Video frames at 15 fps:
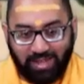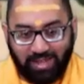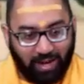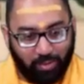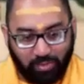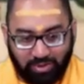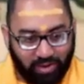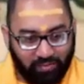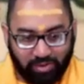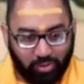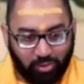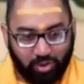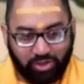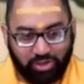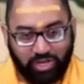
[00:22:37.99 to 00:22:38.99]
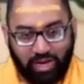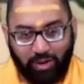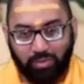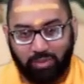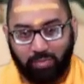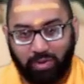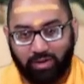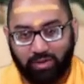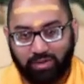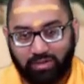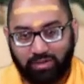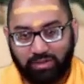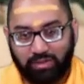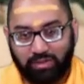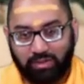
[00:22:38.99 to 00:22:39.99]
I was having a quick chat with the
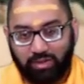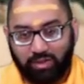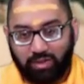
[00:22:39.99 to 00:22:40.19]
parents.